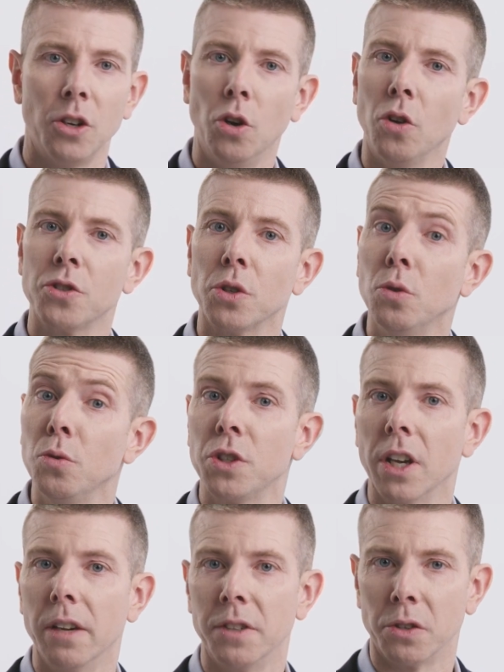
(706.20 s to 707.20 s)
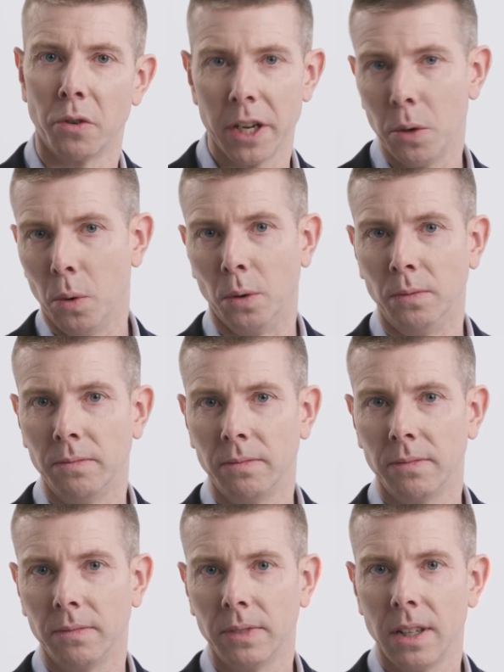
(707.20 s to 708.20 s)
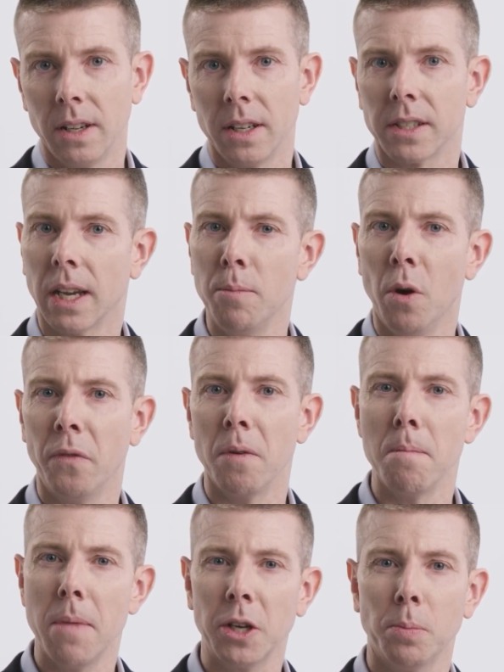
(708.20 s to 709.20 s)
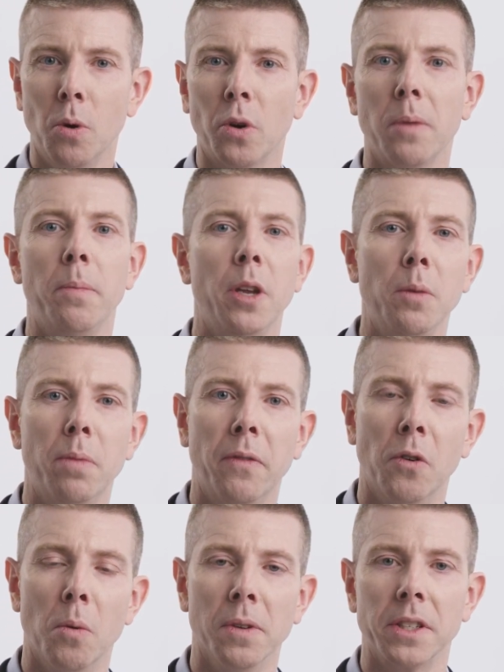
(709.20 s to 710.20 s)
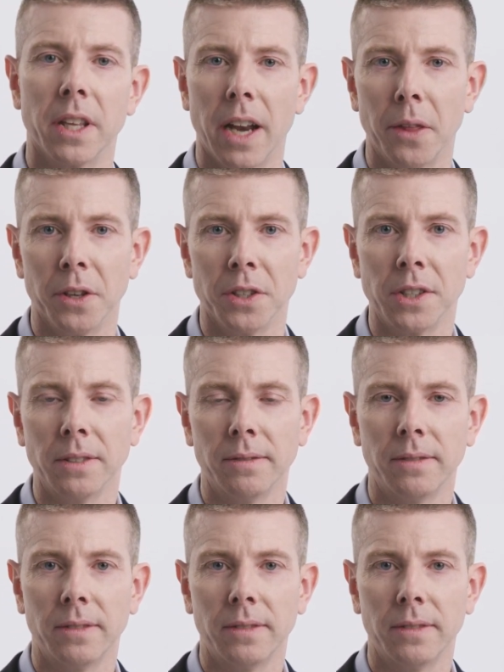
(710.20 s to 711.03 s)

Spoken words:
Not all servers are equal. Some offer much more compute performance than others.